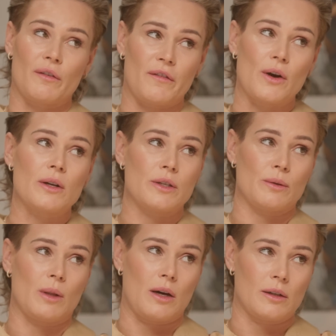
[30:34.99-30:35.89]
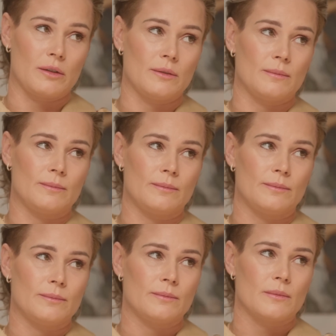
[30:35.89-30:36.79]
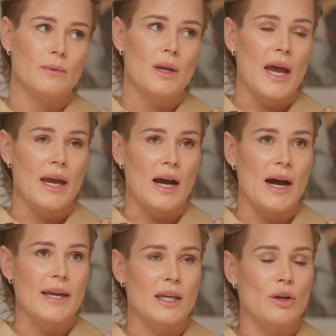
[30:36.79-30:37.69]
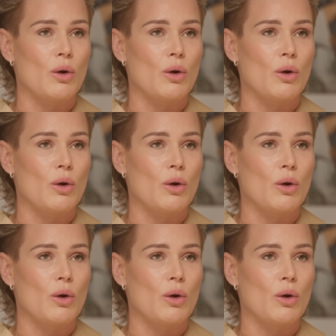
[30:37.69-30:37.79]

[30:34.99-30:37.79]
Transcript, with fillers: for far too long right and i can